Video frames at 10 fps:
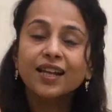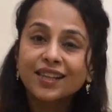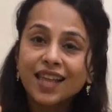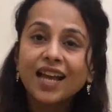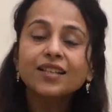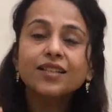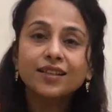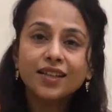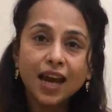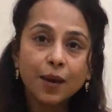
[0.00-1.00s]
that
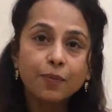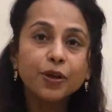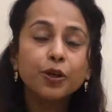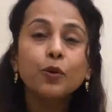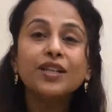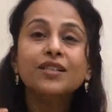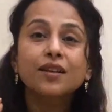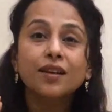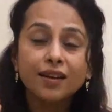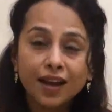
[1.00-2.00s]
the embryo is
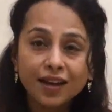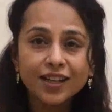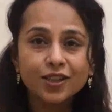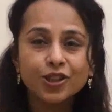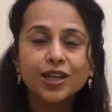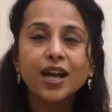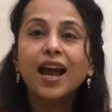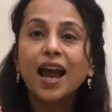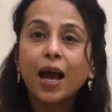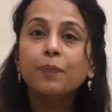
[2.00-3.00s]
nourished
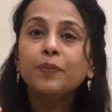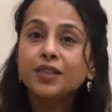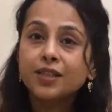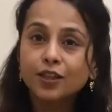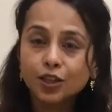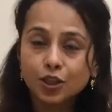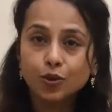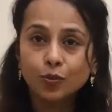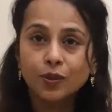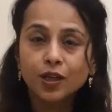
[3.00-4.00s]
happens in the tube.